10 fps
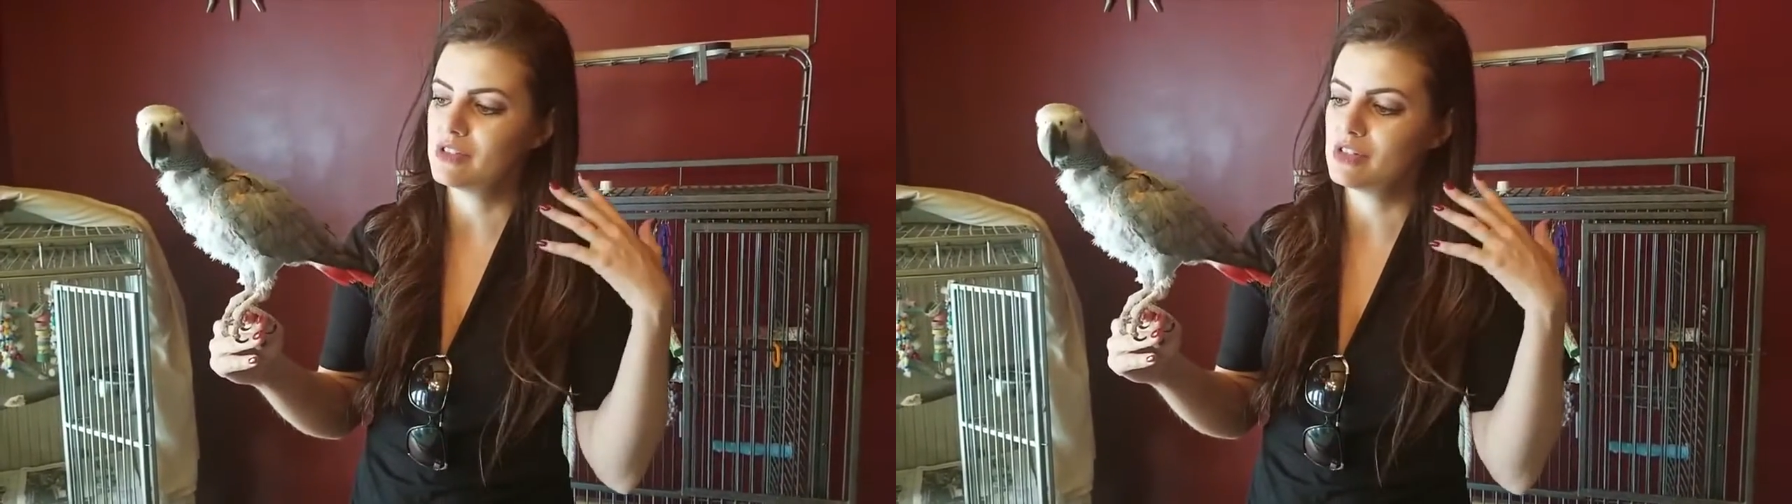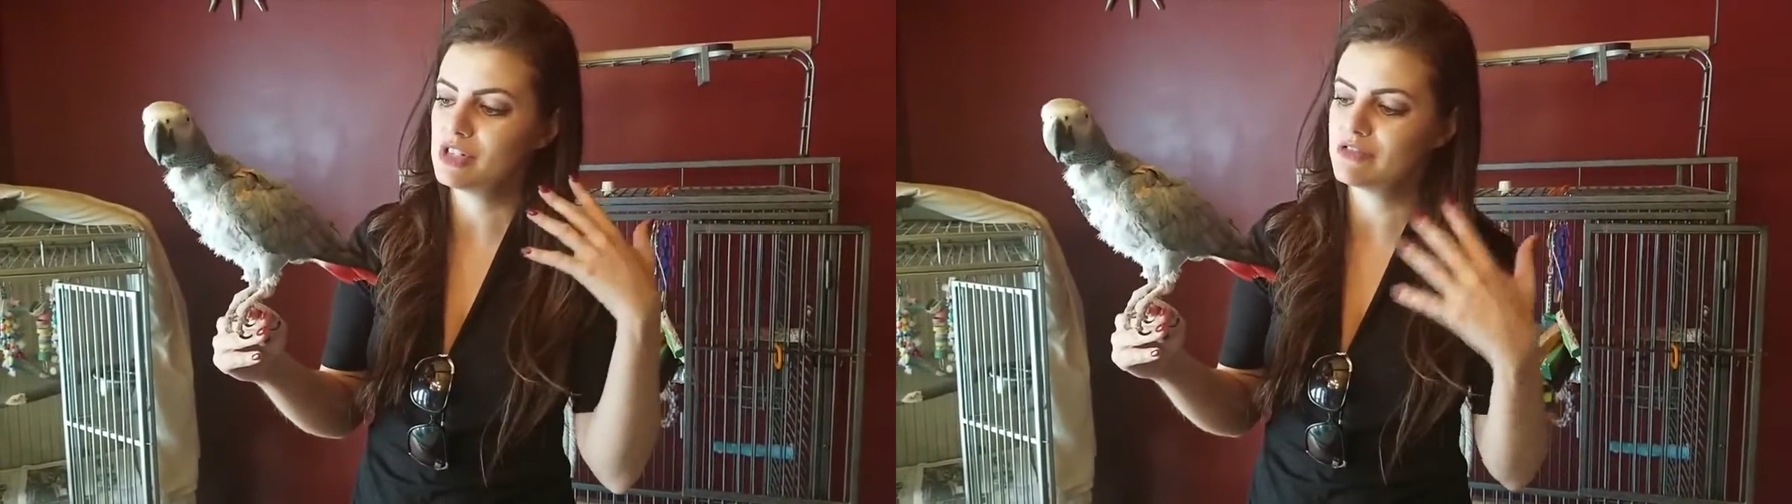
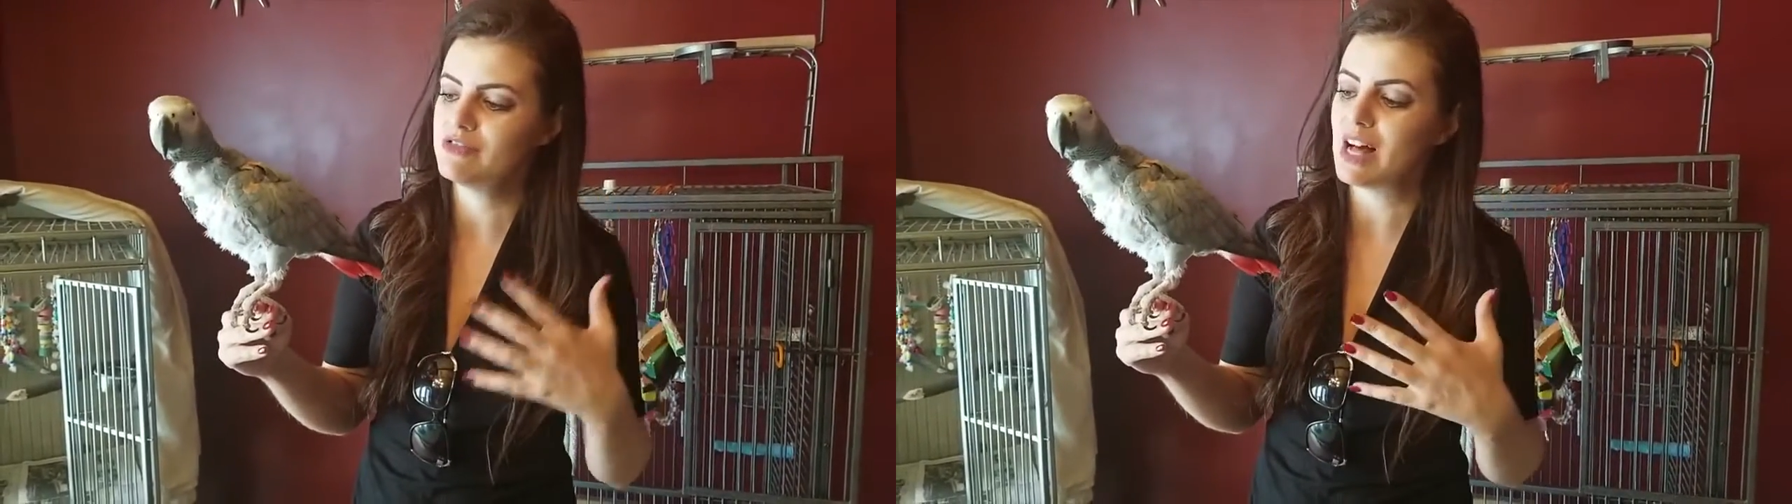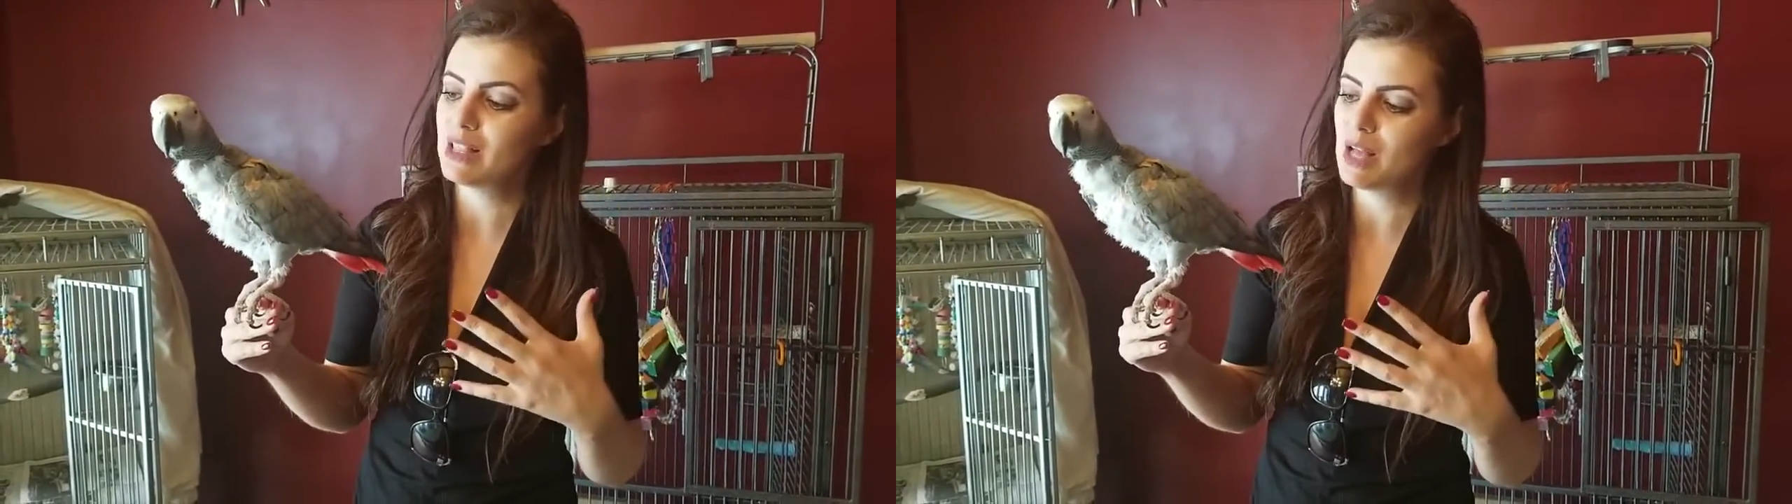
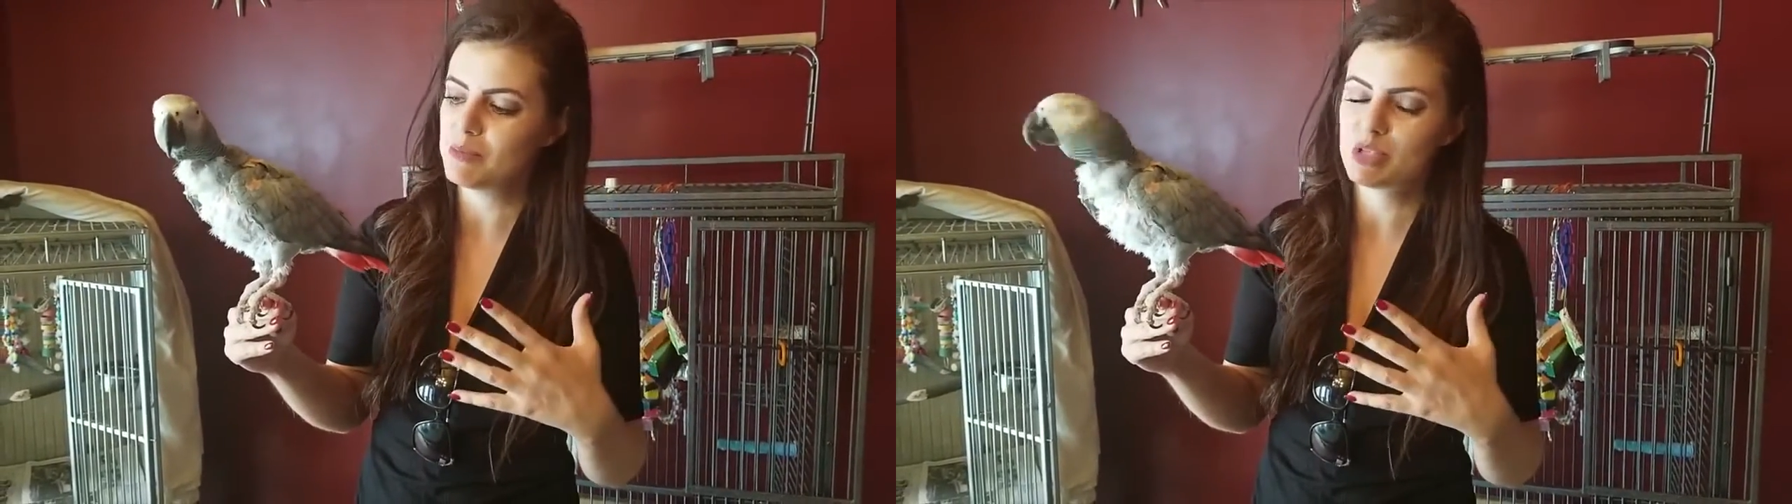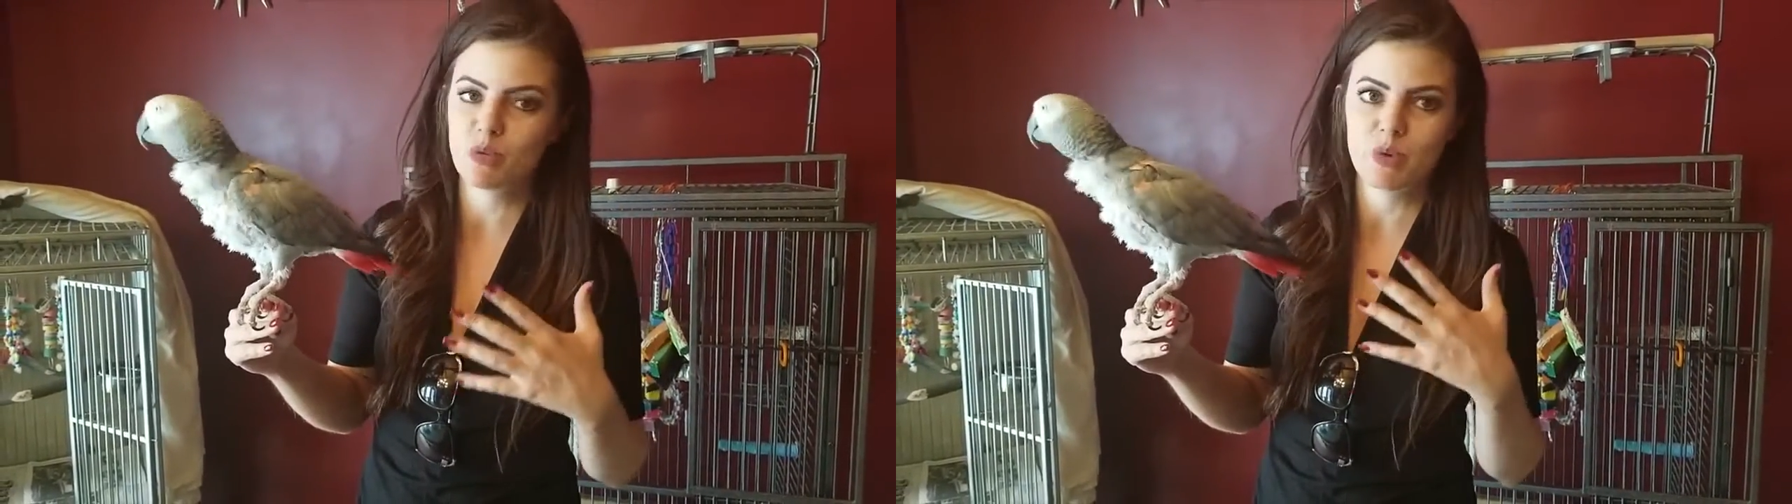
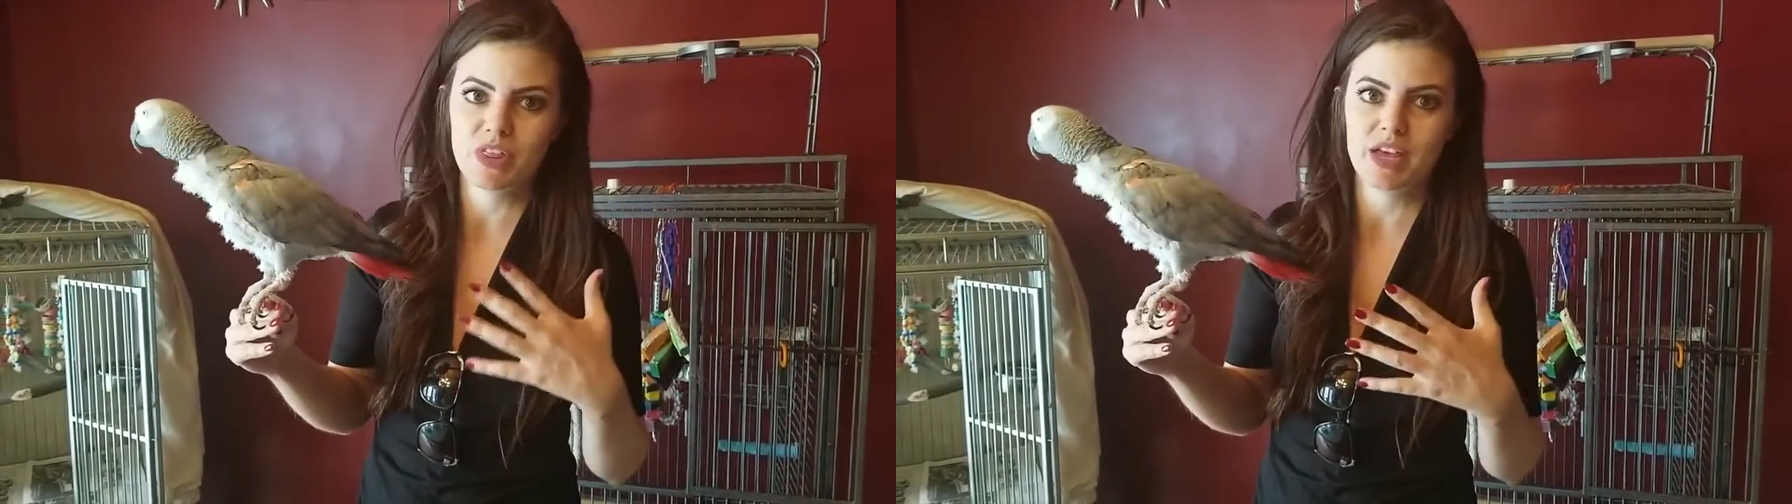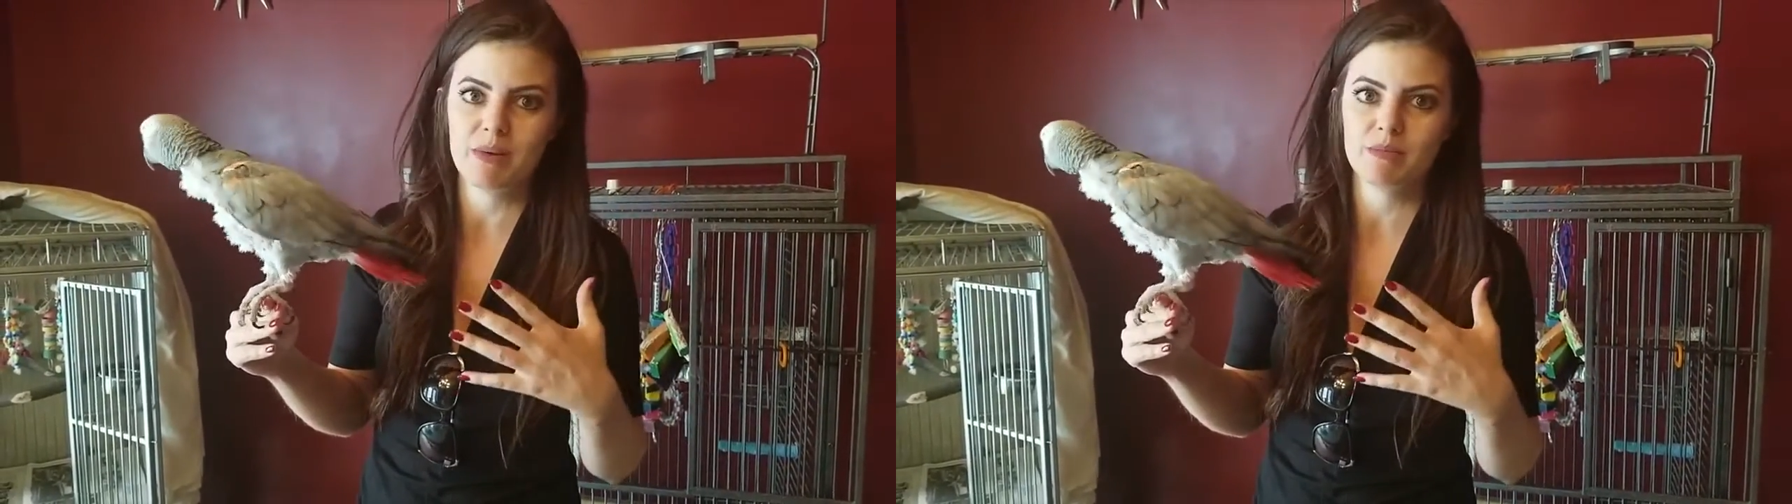developed
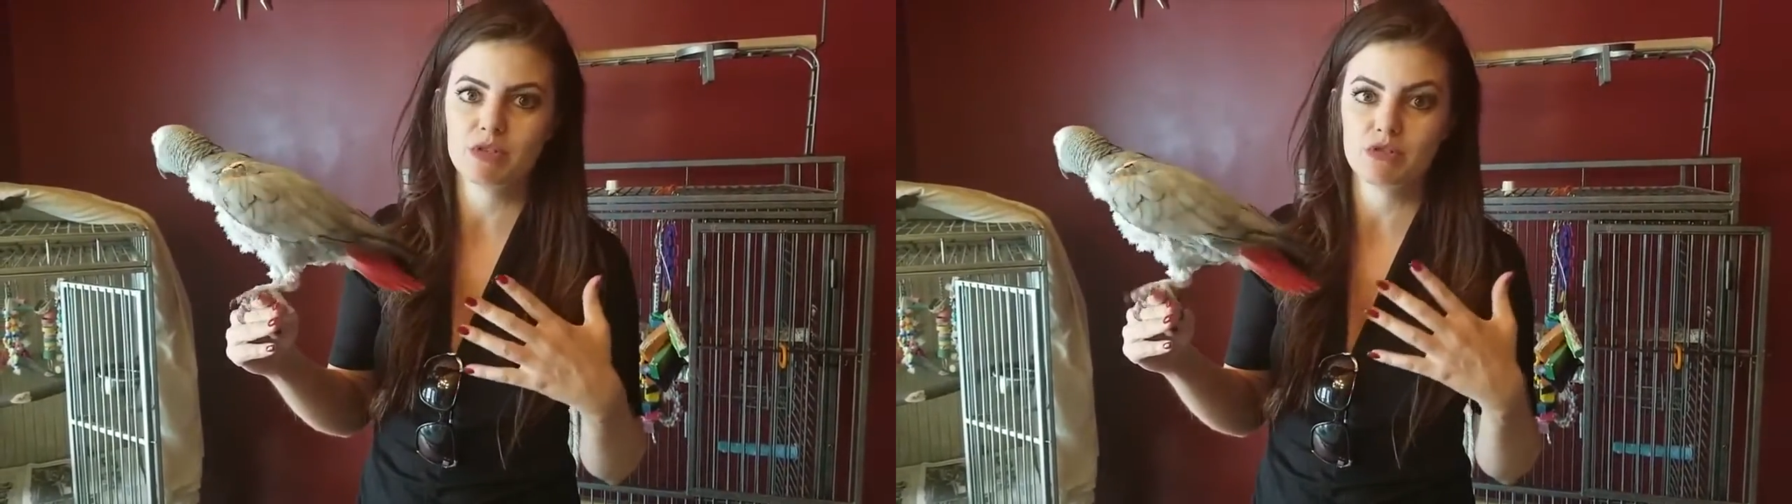with him